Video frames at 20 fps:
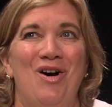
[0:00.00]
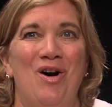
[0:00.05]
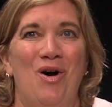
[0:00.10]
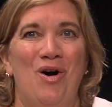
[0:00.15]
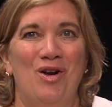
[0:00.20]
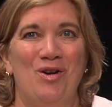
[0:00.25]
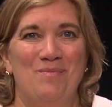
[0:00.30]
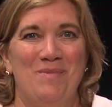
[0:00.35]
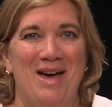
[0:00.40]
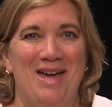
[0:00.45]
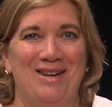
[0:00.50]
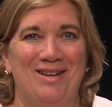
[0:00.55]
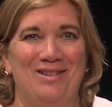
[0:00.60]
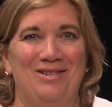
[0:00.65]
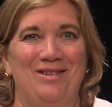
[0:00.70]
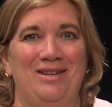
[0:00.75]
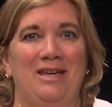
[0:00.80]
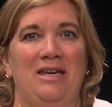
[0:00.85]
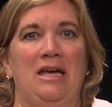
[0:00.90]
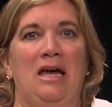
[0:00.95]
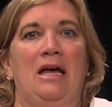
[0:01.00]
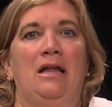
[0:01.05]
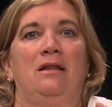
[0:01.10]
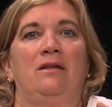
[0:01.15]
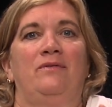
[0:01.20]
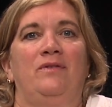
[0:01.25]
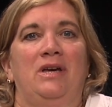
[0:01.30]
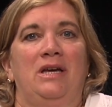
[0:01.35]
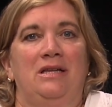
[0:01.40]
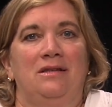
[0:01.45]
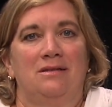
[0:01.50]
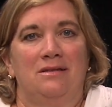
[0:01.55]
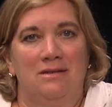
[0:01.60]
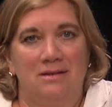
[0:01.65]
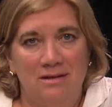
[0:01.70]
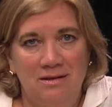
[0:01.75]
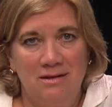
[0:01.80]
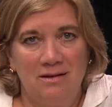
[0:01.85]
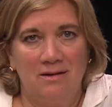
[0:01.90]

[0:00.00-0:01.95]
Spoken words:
automatically elevates